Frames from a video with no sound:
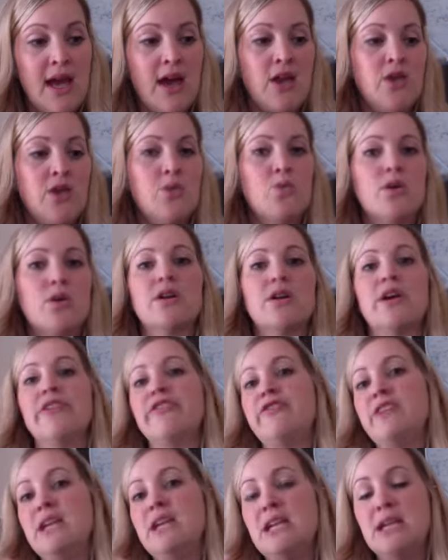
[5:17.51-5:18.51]
How do you work on
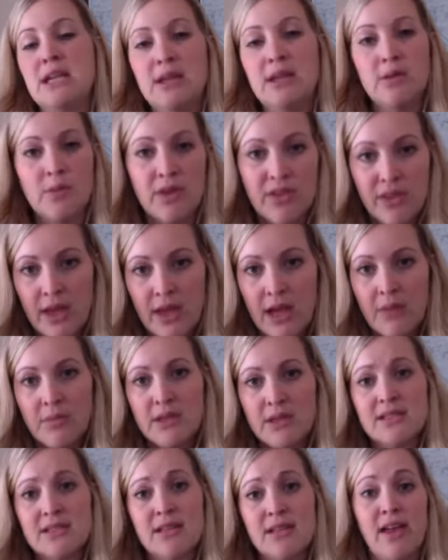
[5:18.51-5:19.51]
feeding with them?
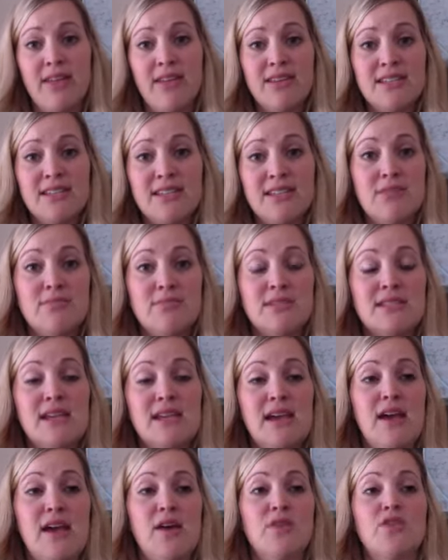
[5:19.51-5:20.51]
Because a lot of the times
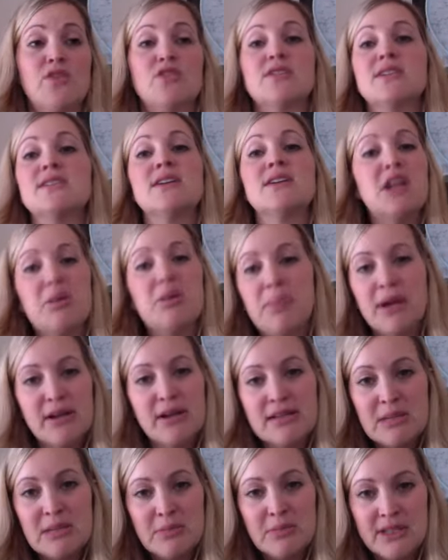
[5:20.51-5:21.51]
there's a ton of
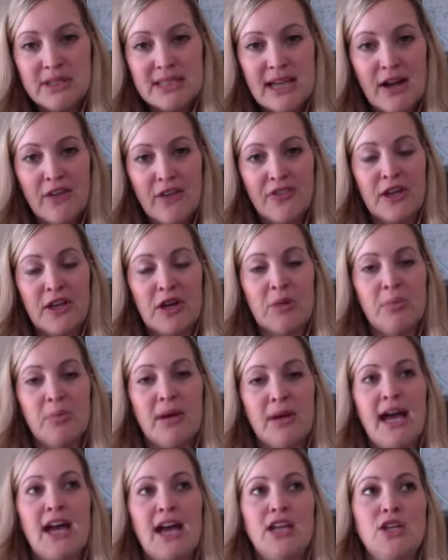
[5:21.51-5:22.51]
parenting books out there, but
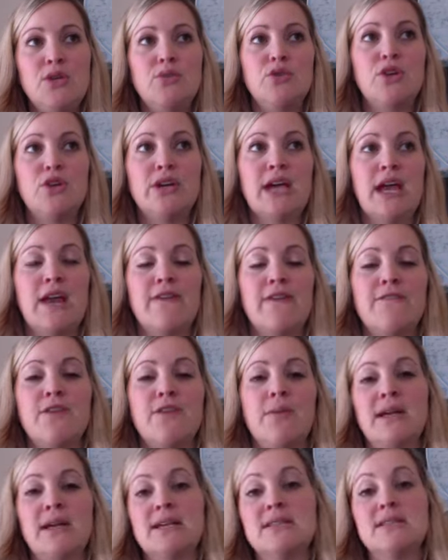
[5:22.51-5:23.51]
how do you look at it from
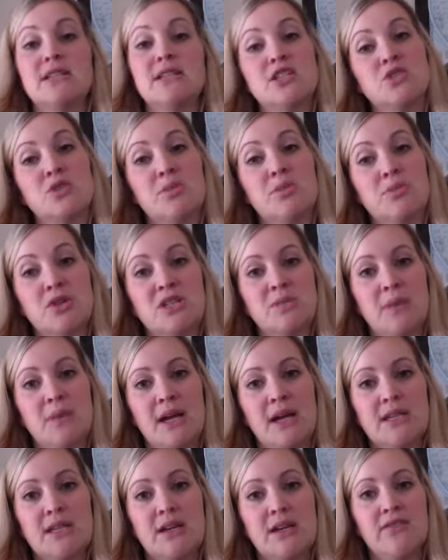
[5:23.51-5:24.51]
like a sensory
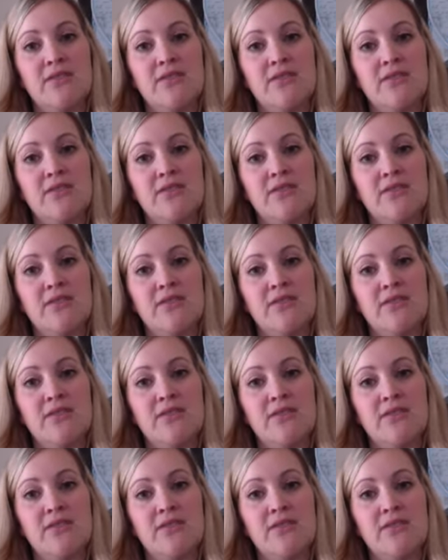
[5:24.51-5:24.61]
perspective?